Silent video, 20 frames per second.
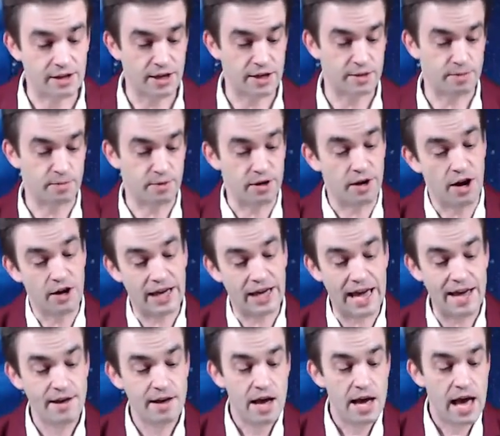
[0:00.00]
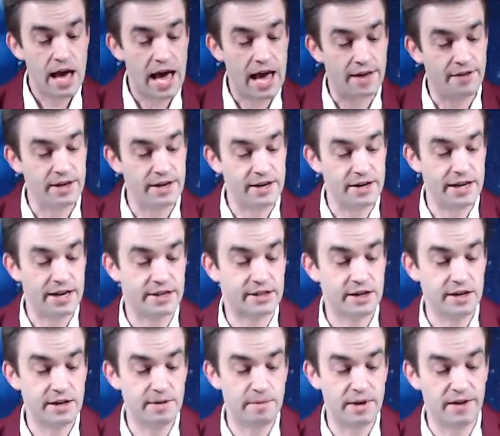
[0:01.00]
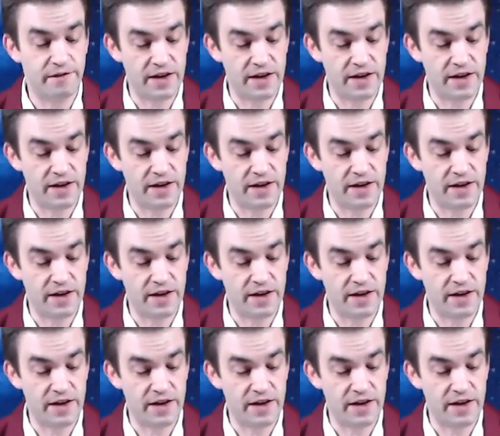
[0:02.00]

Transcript: cusp. Okay, and then it's going to be